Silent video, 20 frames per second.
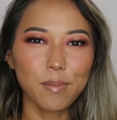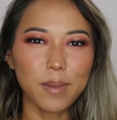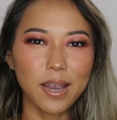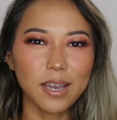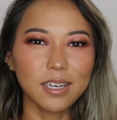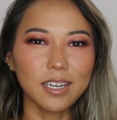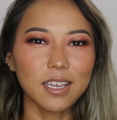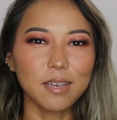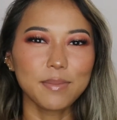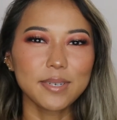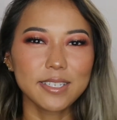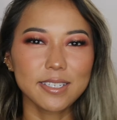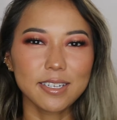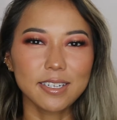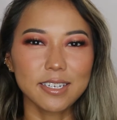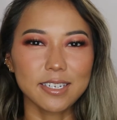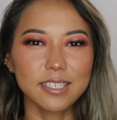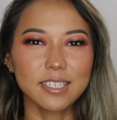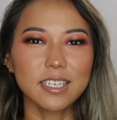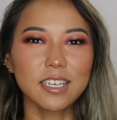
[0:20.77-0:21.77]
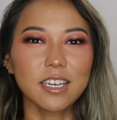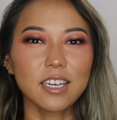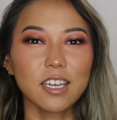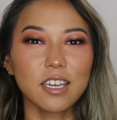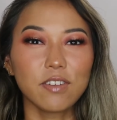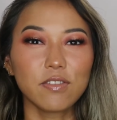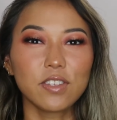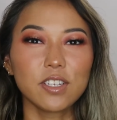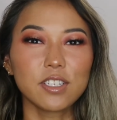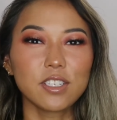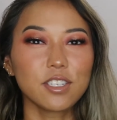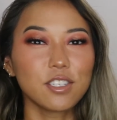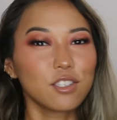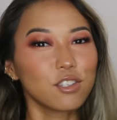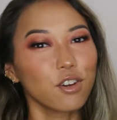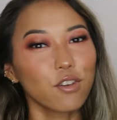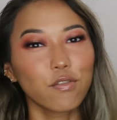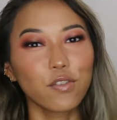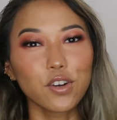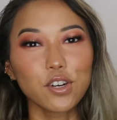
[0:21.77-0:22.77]
My name is Alyssa. If this is
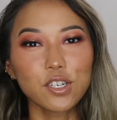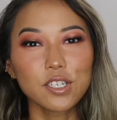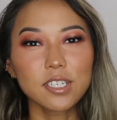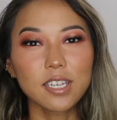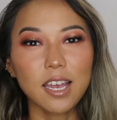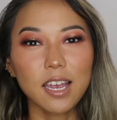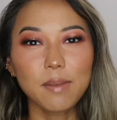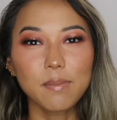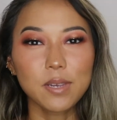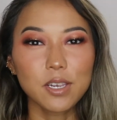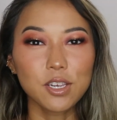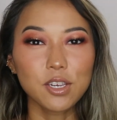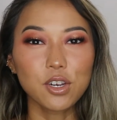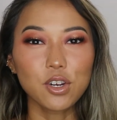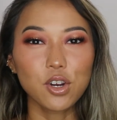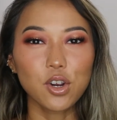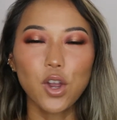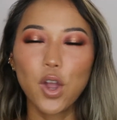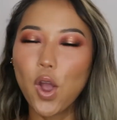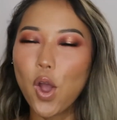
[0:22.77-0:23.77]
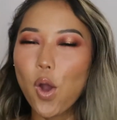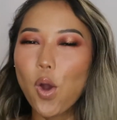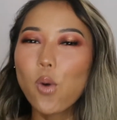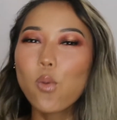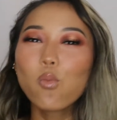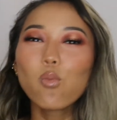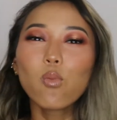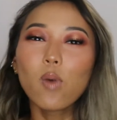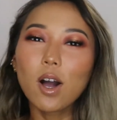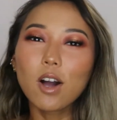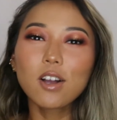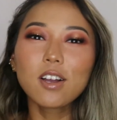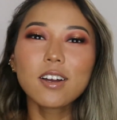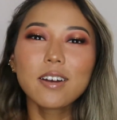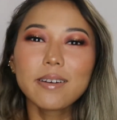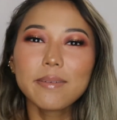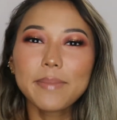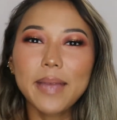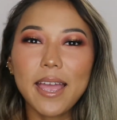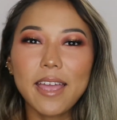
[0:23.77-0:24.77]
your first time here,
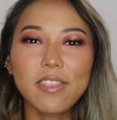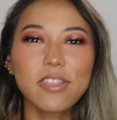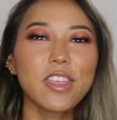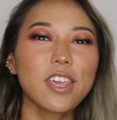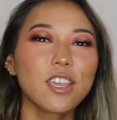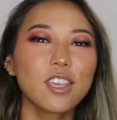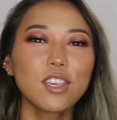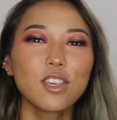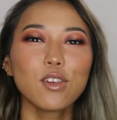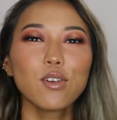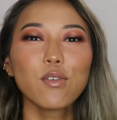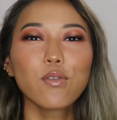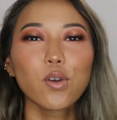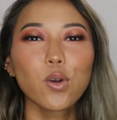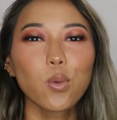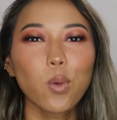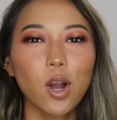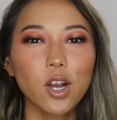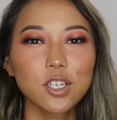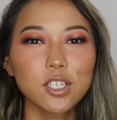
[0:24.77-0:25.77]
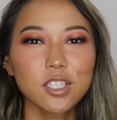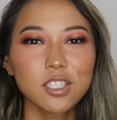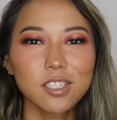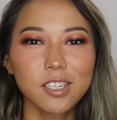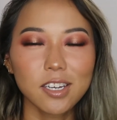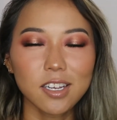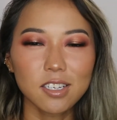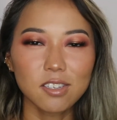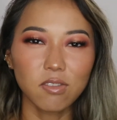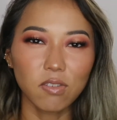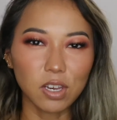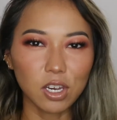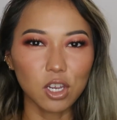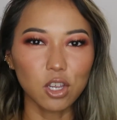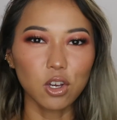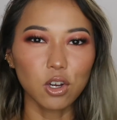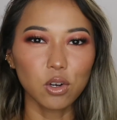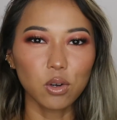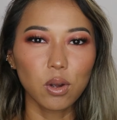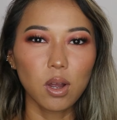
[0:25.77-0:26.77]
welcome and thank you for watching today's
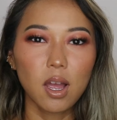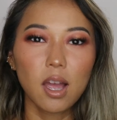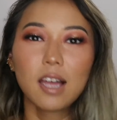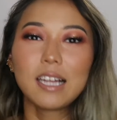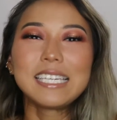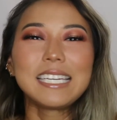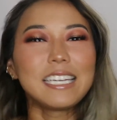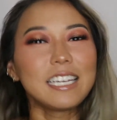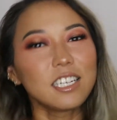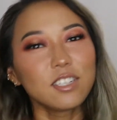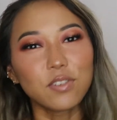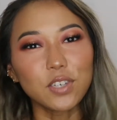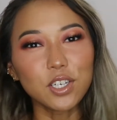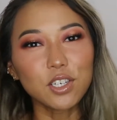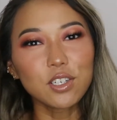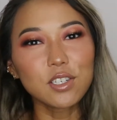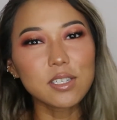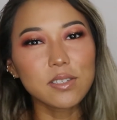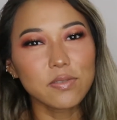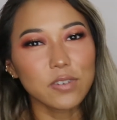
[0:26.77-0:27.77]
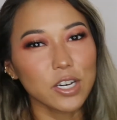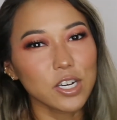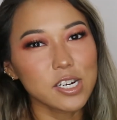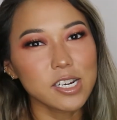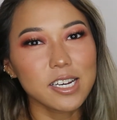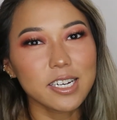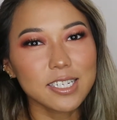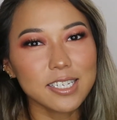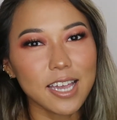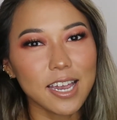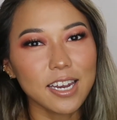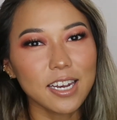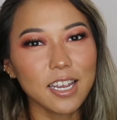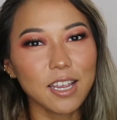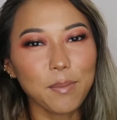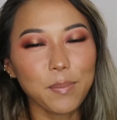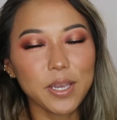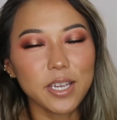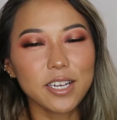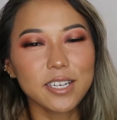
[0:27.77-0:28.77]
video. Today's video is very
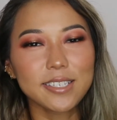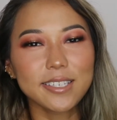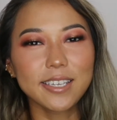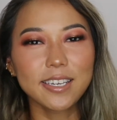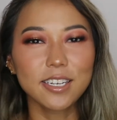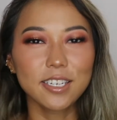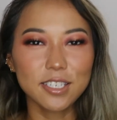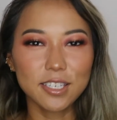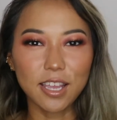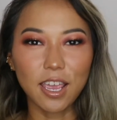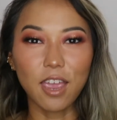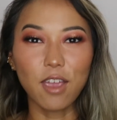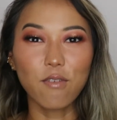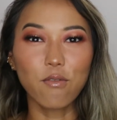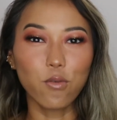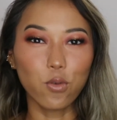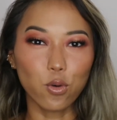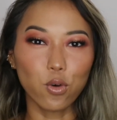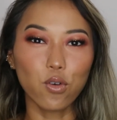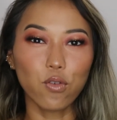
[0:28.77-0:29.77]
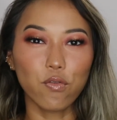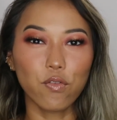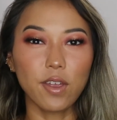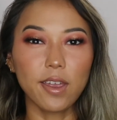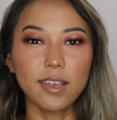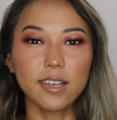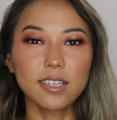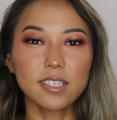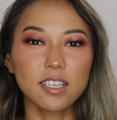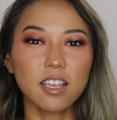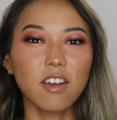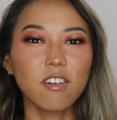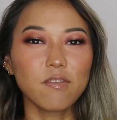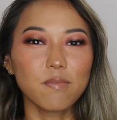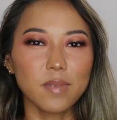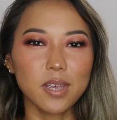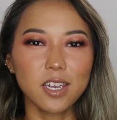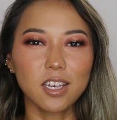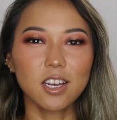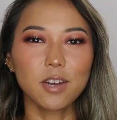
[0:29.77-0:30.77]
exciting because it is a full face of
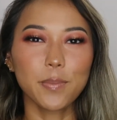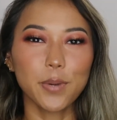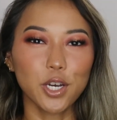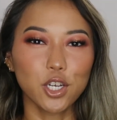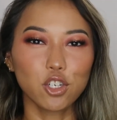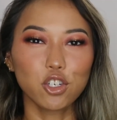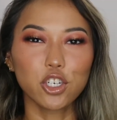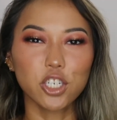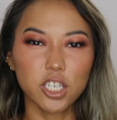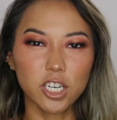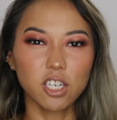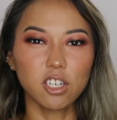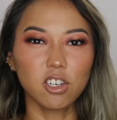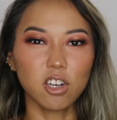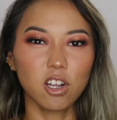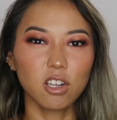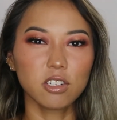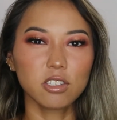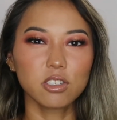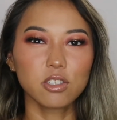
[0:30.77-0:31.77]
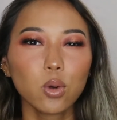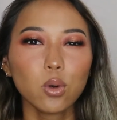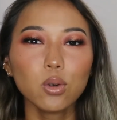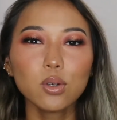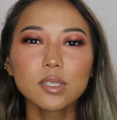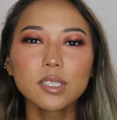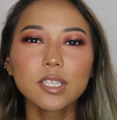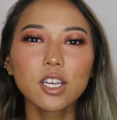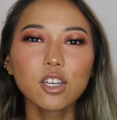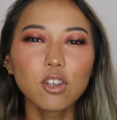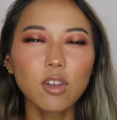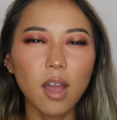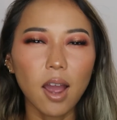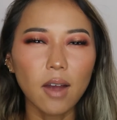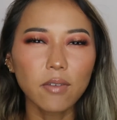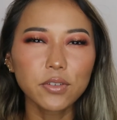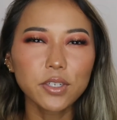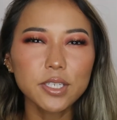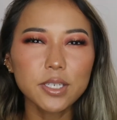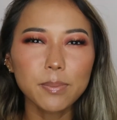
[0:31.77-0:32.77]
makeup under $10. Who said you
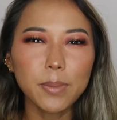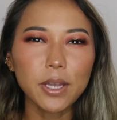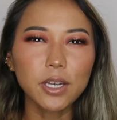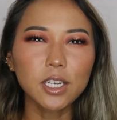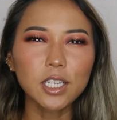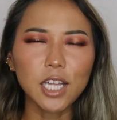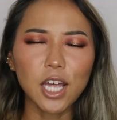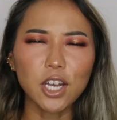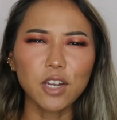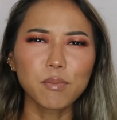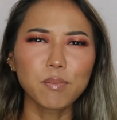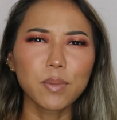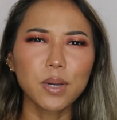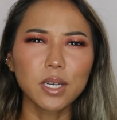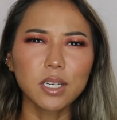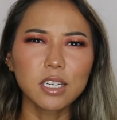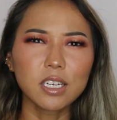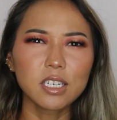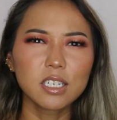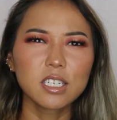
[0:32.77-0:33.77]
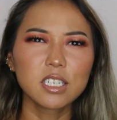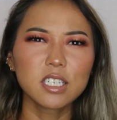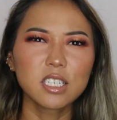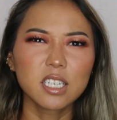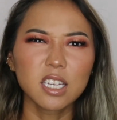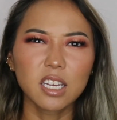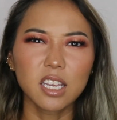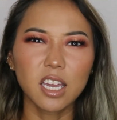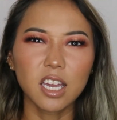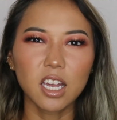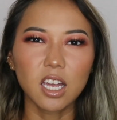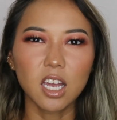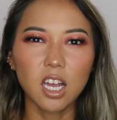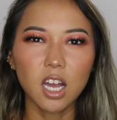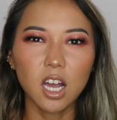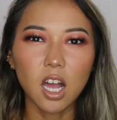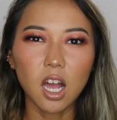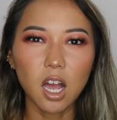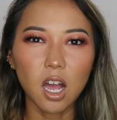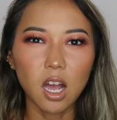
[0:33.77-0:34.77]
have to spend a lot of money to get
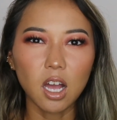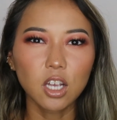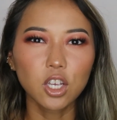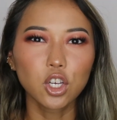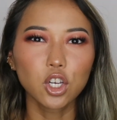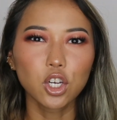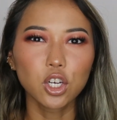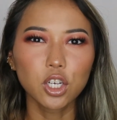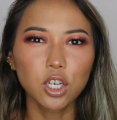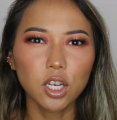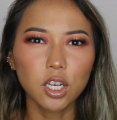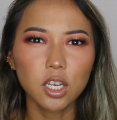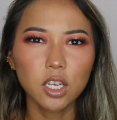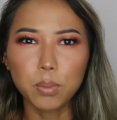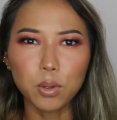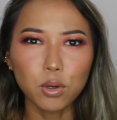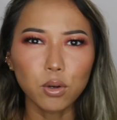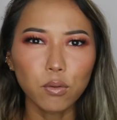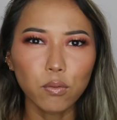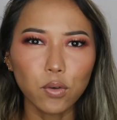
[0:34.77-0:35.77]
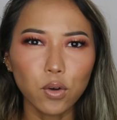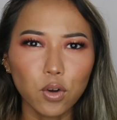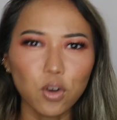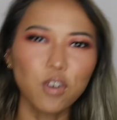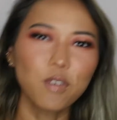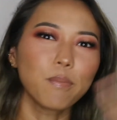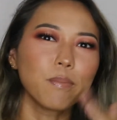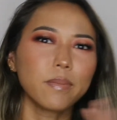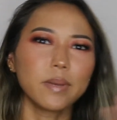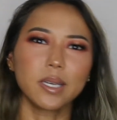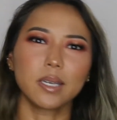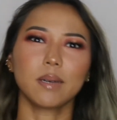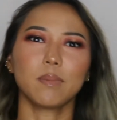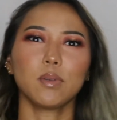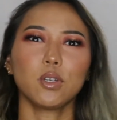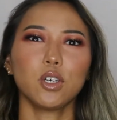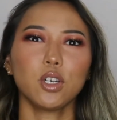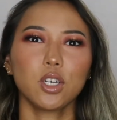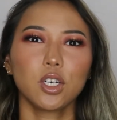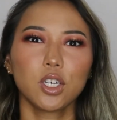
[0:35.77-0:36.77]
a good, beautiful
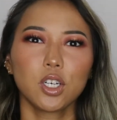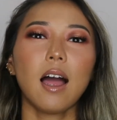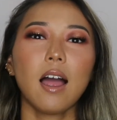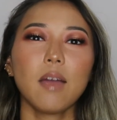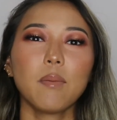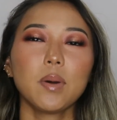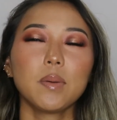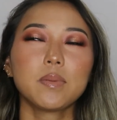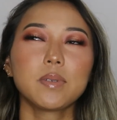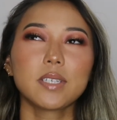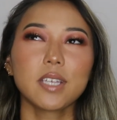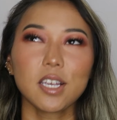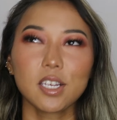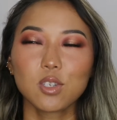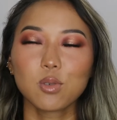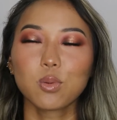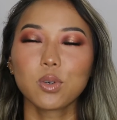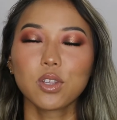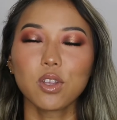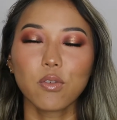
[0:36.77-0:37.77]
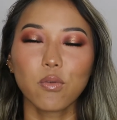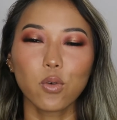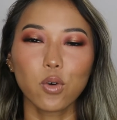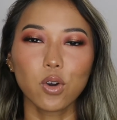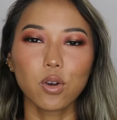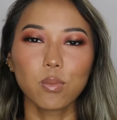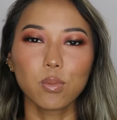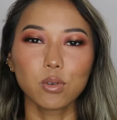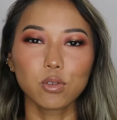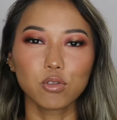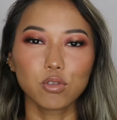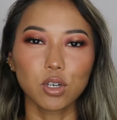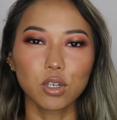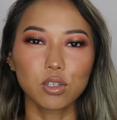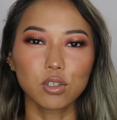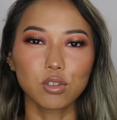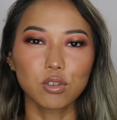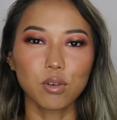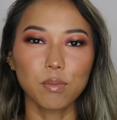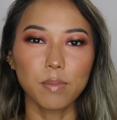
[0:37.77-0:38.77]
makeup look? I'm obsessed with affordable
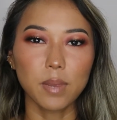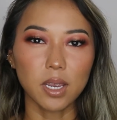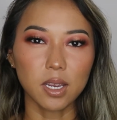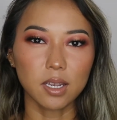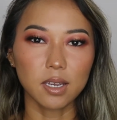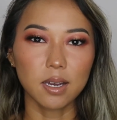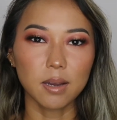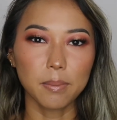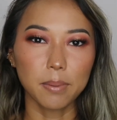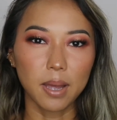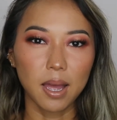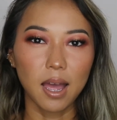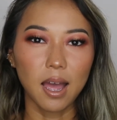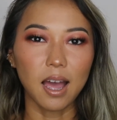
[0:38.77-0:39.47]
drugstore makeup.